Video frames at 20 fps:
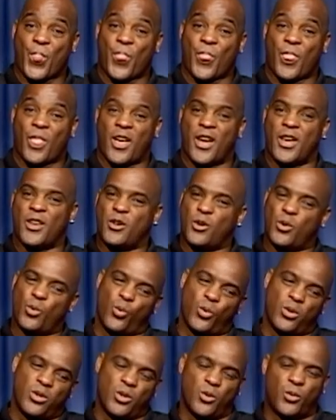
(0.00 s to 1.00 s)
And
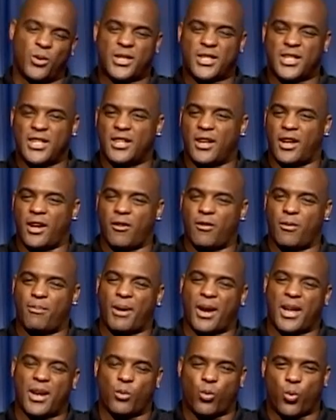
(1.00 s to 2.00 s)
you wish
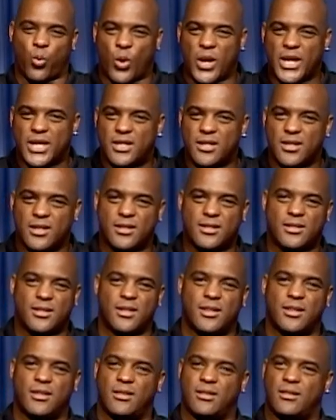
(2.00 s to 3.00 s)
everybody wishes
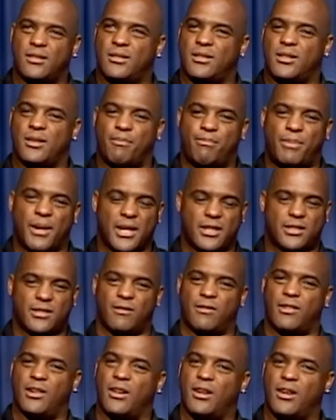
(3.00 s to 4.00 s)
and the best of
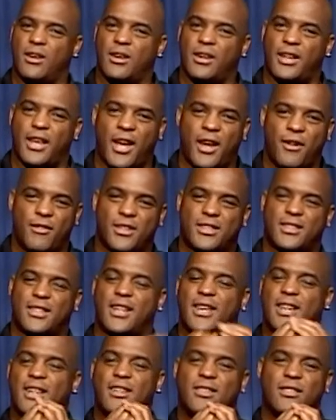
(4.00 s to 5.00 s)
luck,
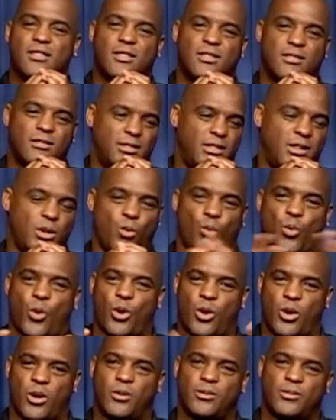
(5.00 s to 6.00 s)
everything in the
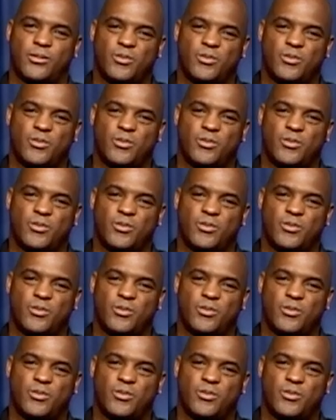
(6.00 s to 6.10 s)
world.